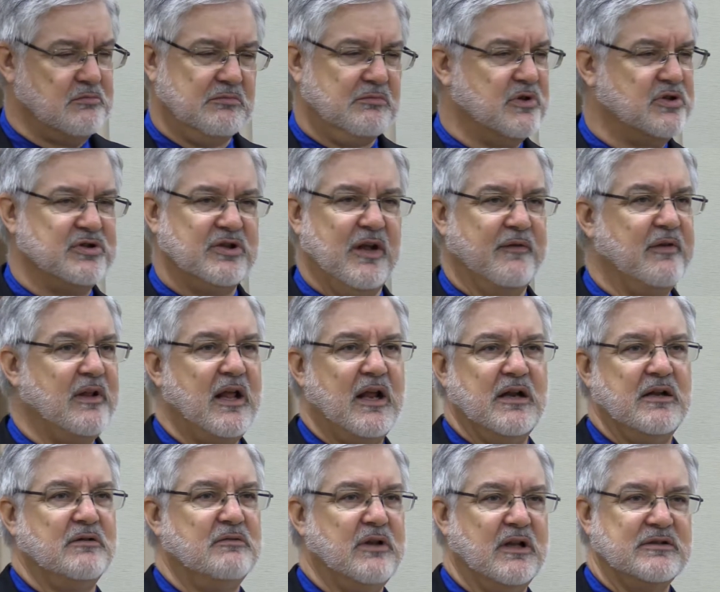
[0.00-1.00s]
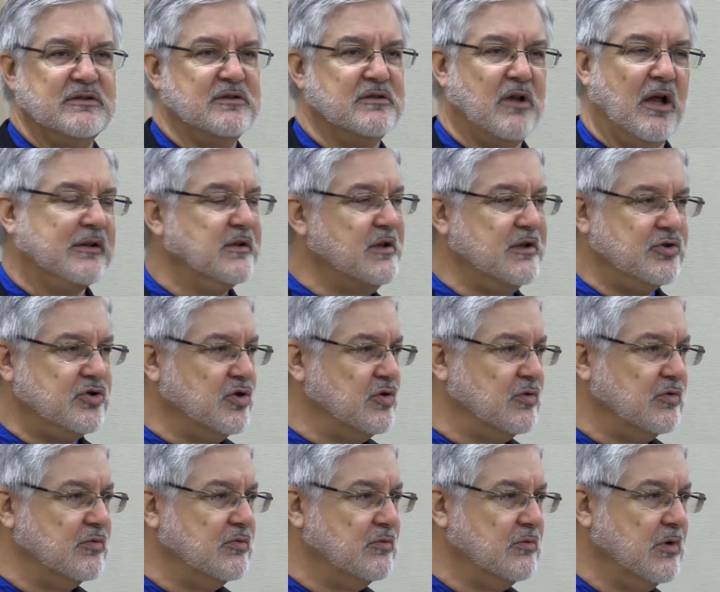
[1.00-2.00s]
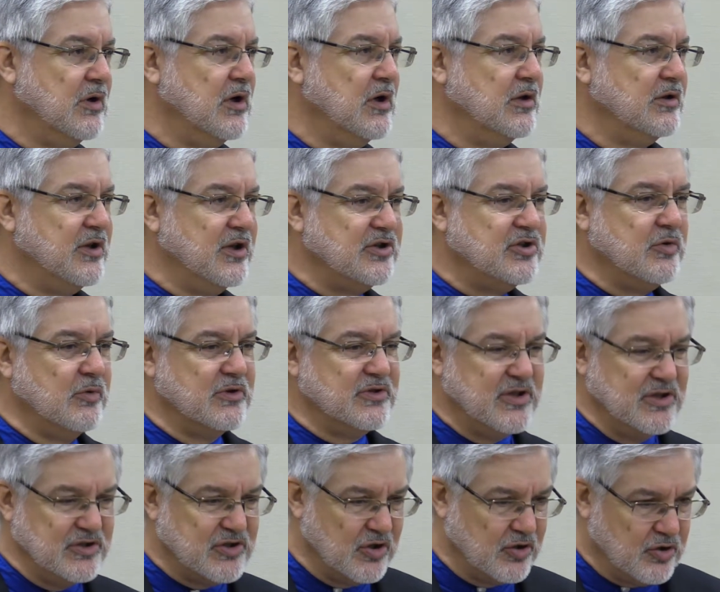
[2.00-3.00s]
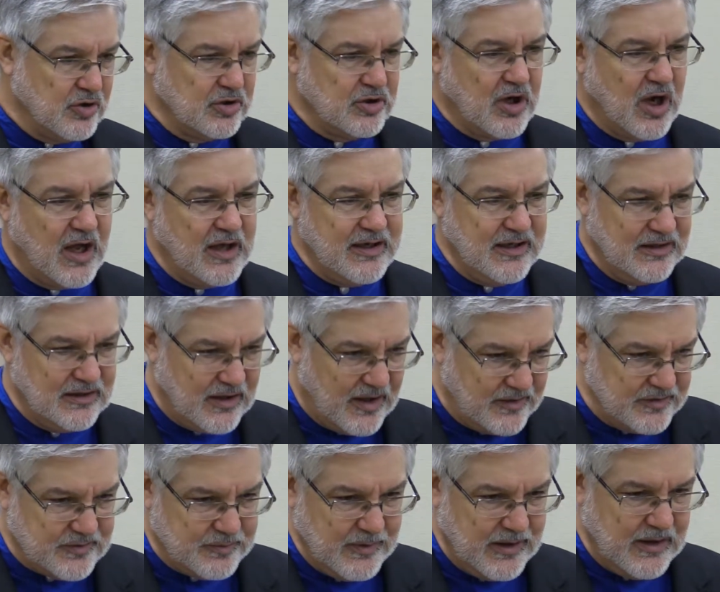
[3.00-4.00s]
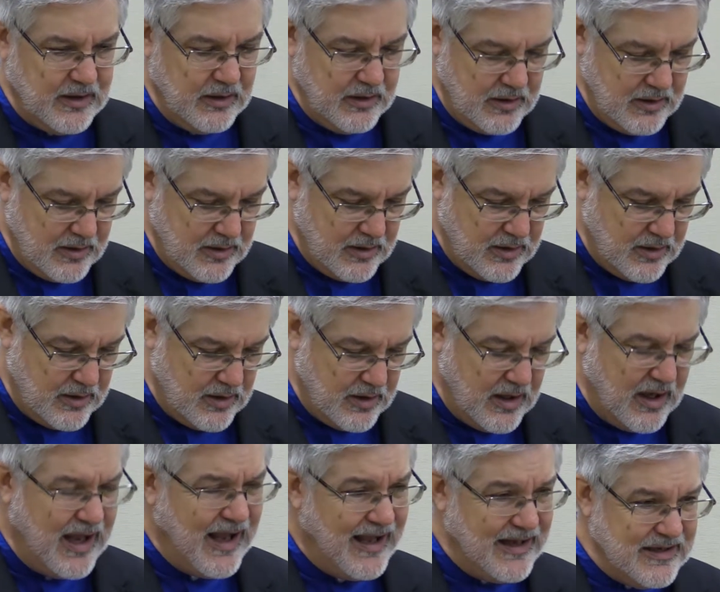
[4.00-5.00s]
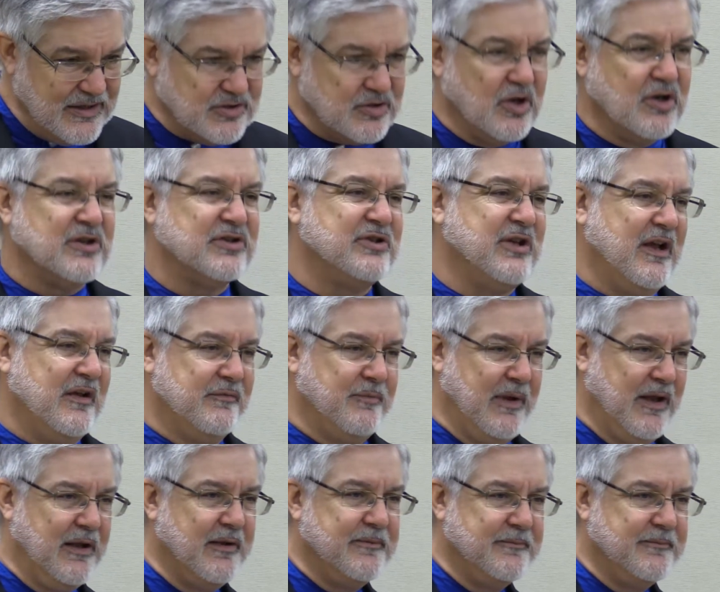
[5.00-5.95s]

it's never that. That's not the issue. The issue is he's a good God. He loves me. And he's going to save me.